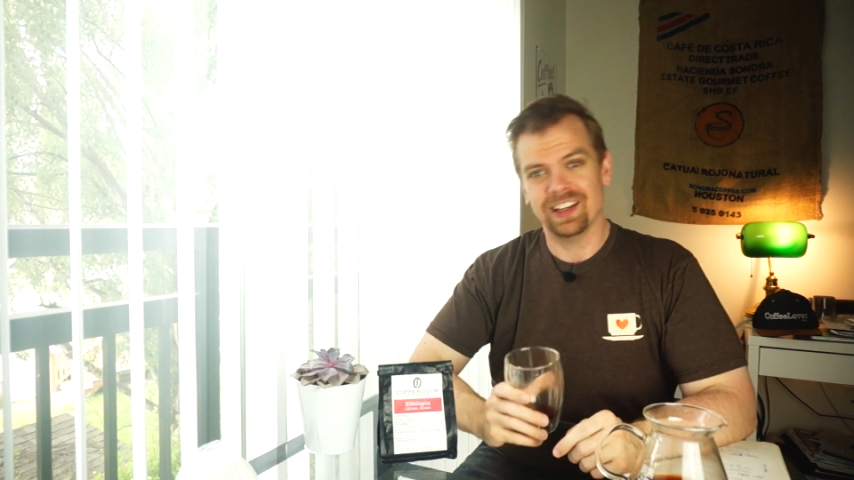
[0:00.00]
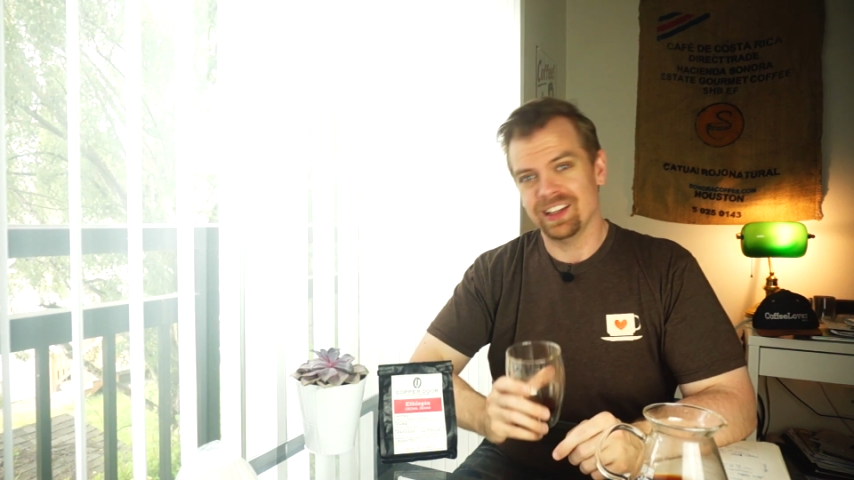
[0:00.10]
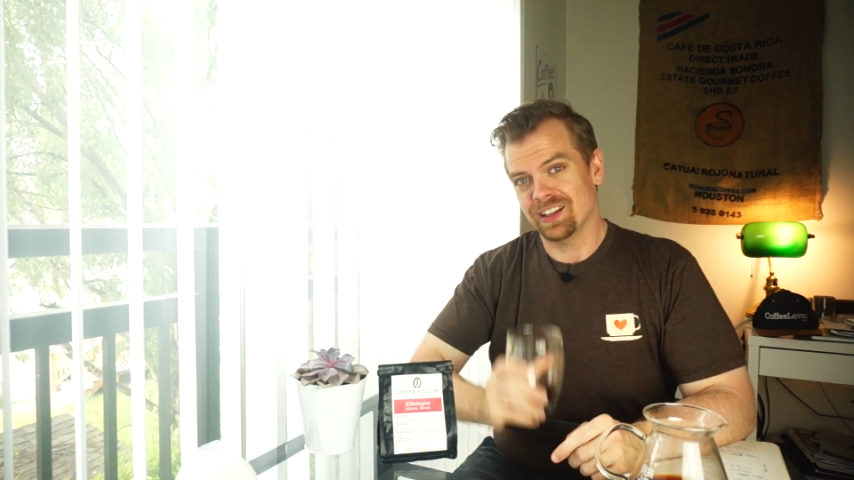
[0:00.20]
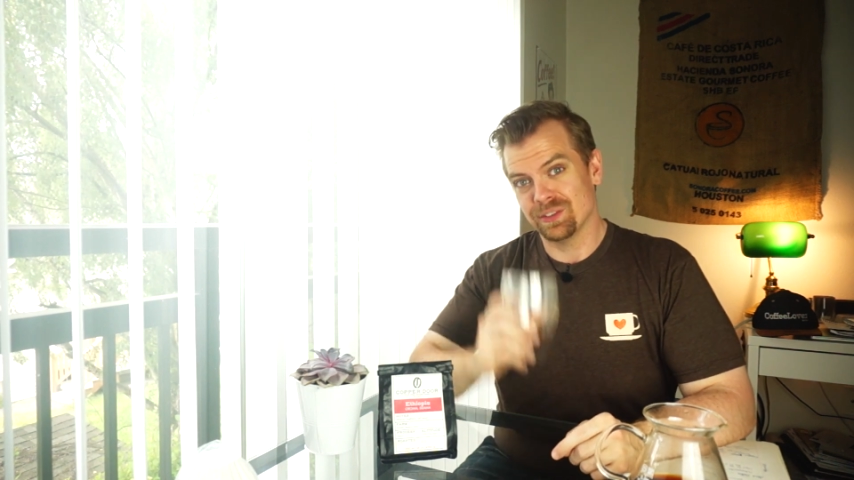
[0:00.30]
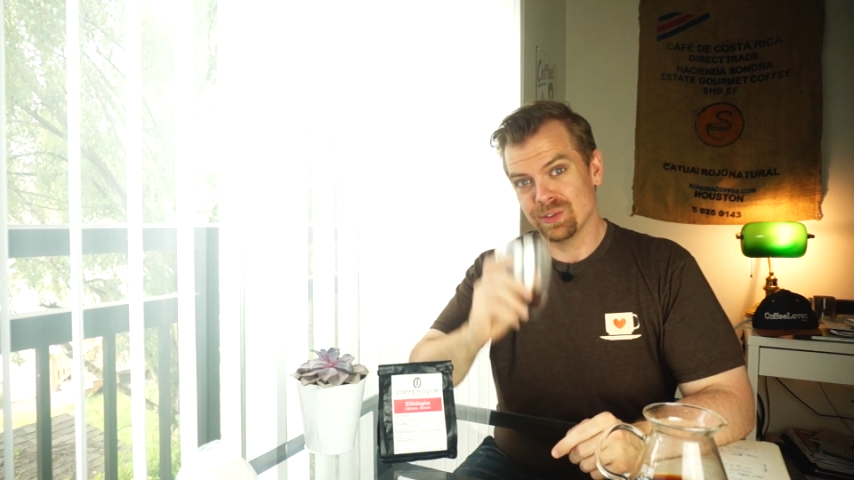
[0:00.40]

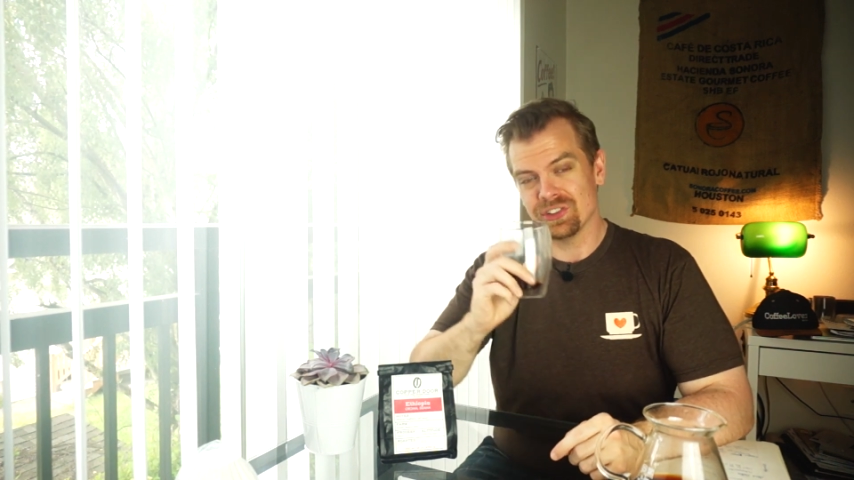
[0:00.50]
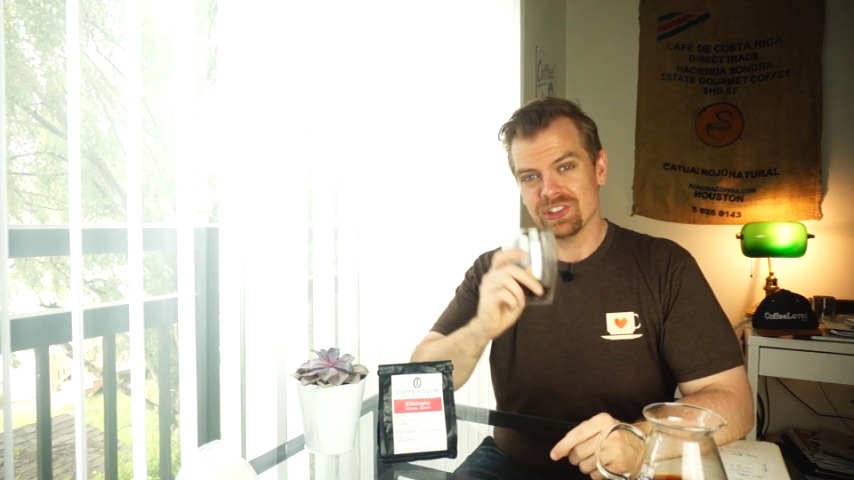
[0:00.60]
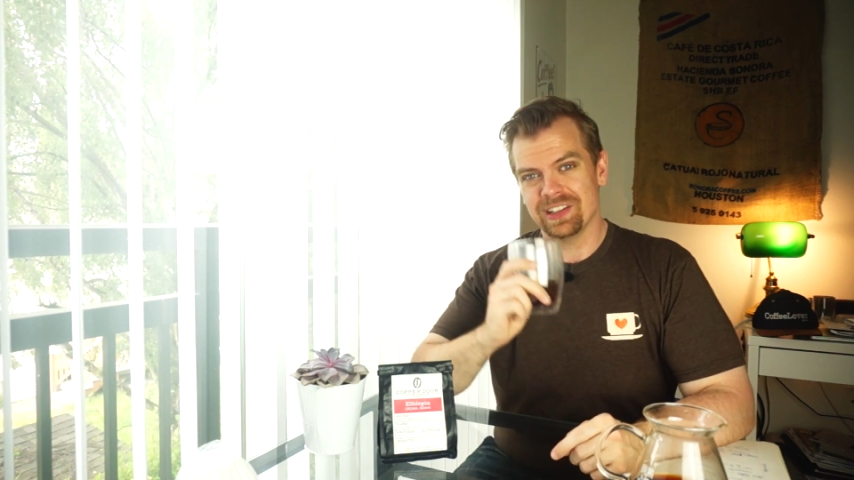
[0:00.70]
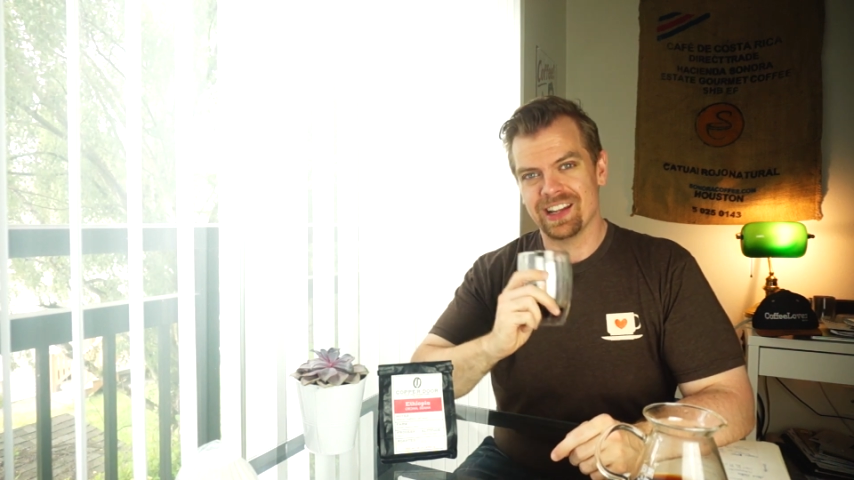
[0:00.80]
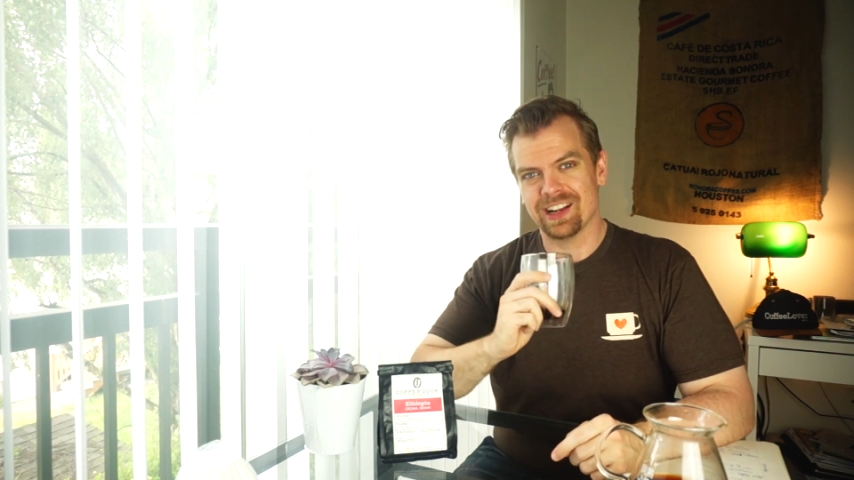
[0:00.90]
and I'll
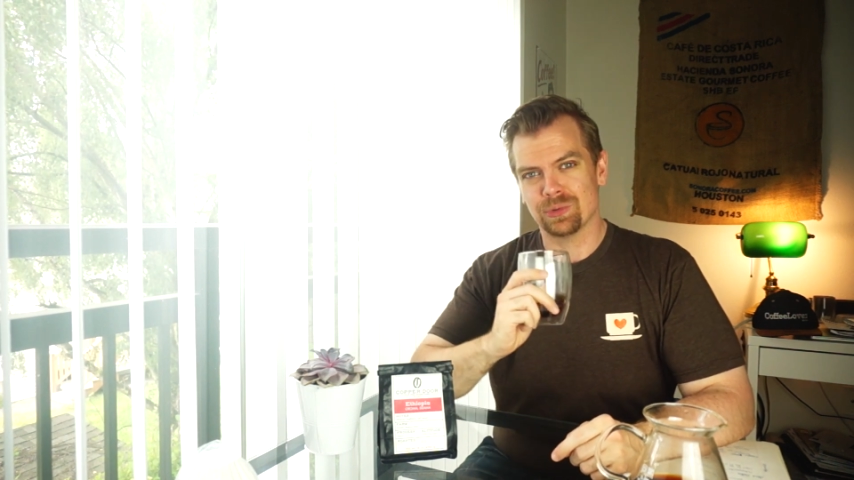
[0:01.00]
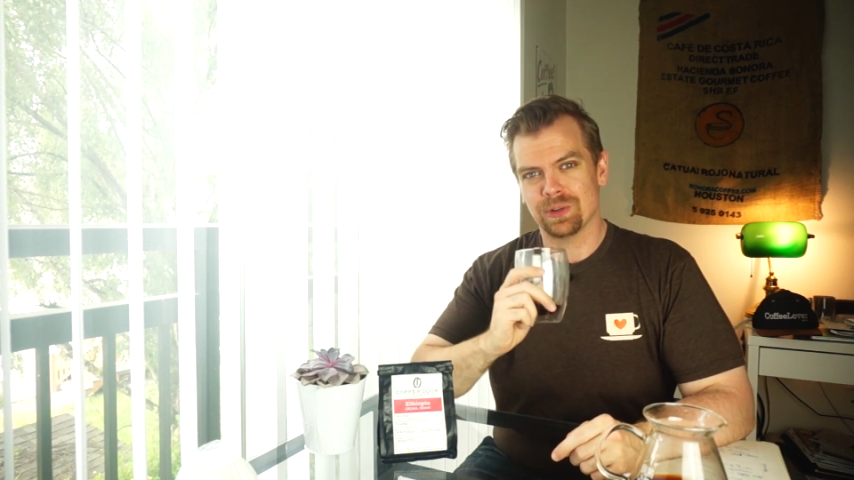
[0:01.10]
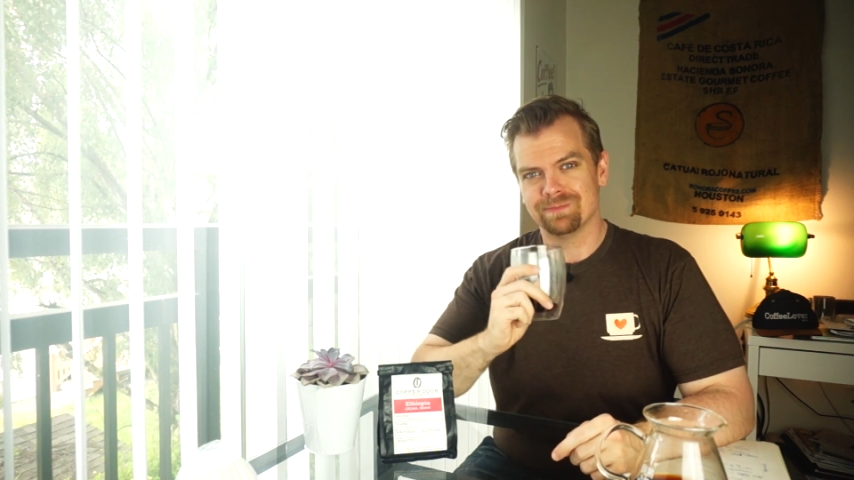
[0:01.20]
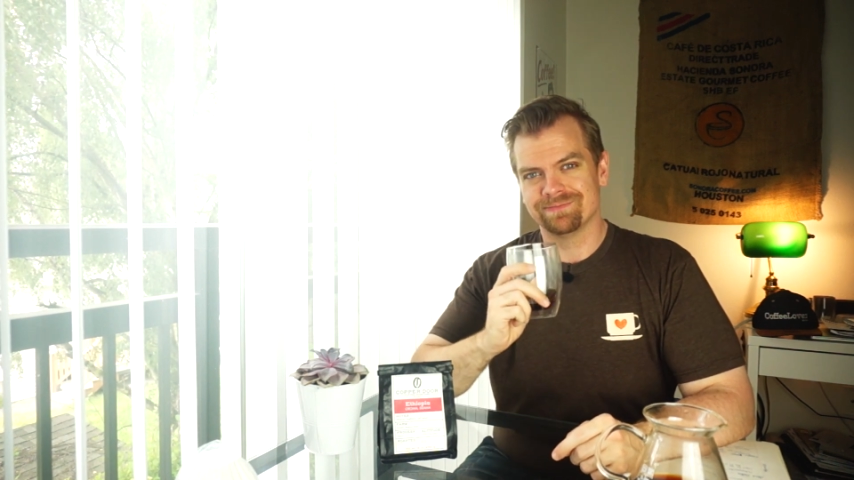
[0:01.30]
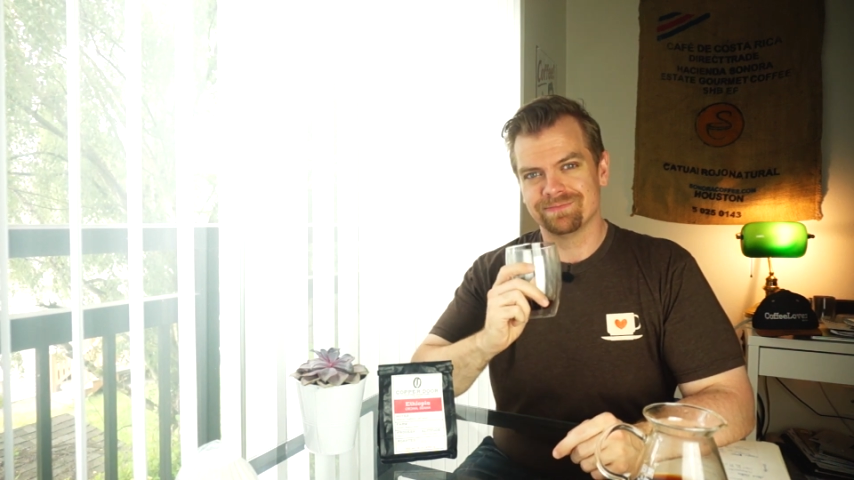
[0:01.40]
see you in the next one.